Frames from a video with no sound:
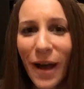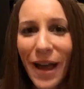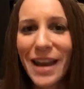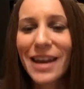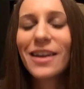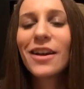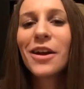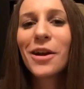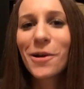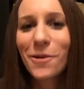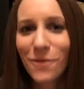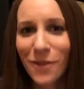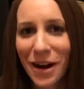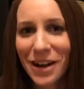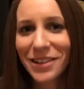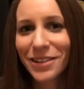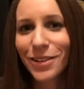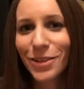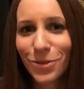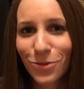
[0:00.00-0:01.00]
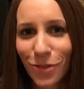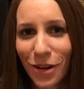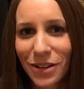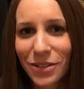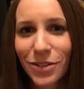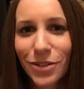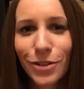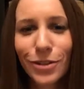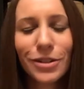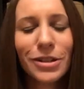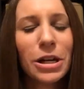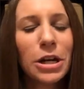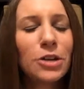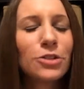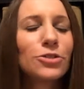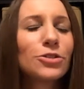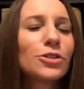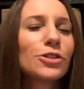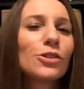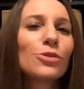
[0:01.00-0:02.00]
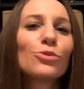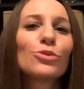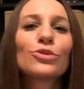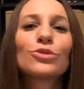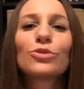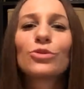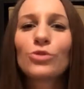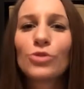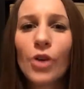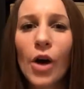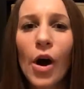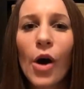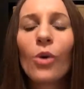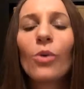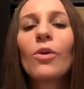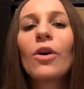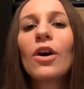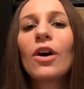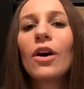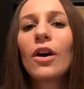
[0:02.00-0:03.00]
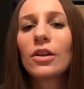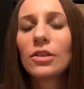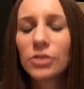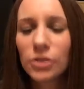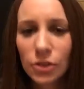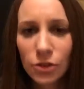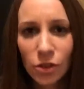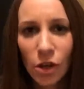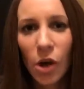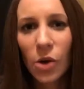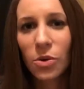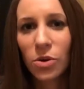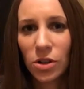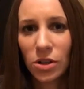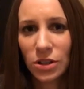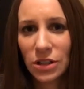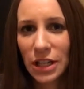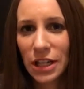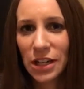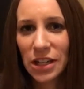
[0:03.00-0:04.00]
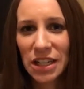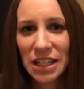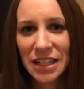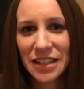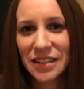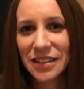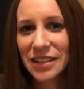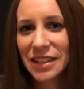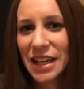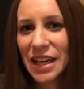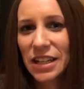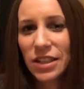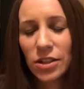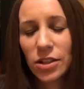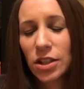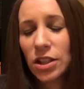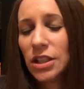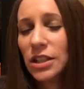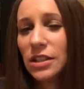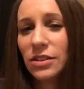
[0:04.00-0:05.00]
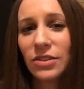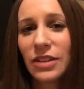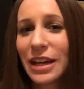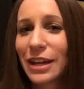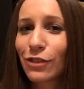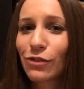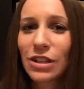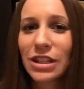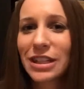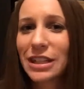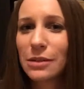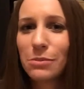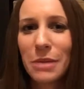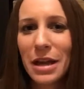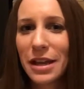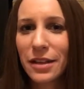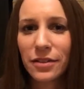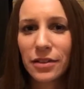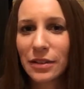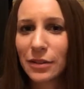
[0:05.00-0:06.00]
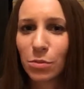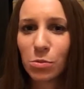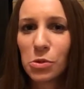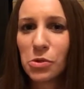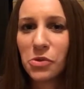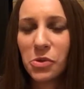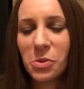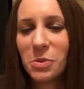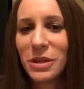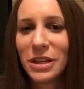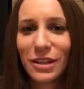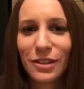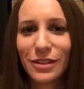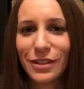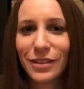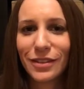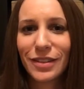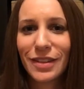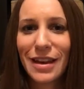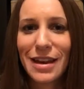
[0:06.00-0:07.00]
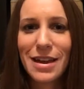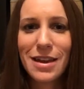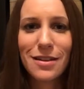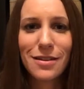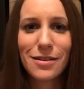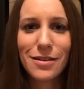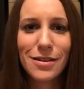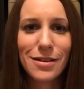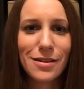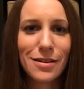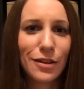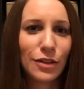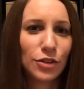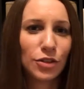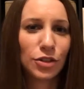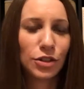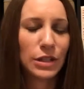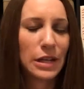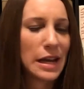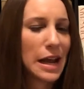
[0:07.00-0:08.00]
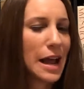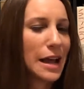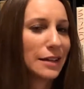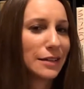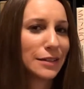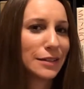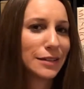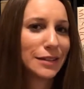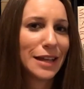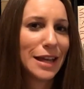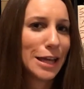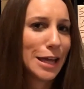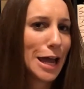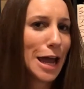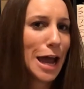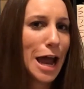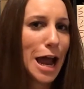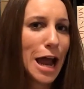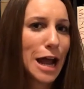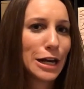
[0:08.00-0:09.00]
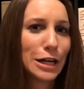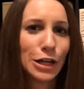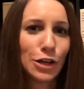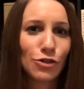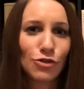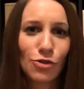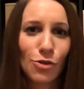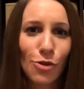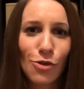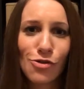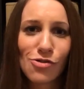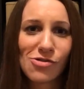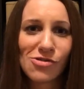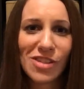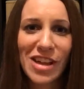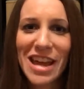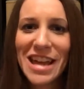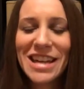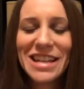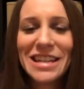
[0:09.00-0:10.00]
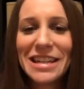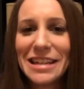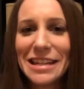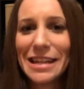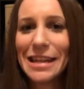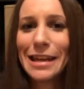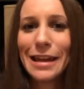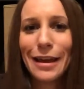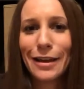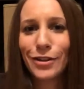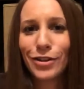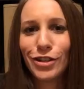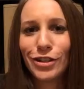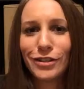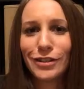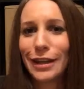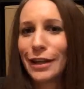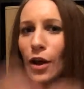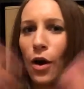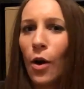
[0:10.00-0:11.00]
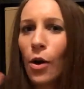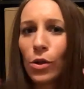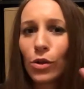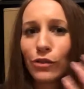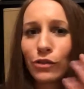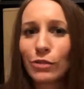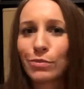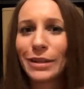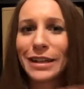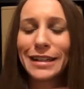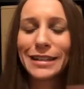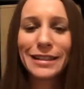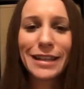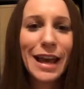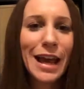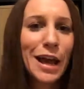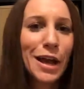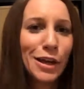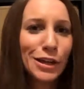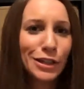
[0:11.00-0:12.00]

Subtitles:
but Rosalind Russell. She was so hilarious. And she like really makes this movie, because it's like she has like out of control ADD, and she's like all over the place,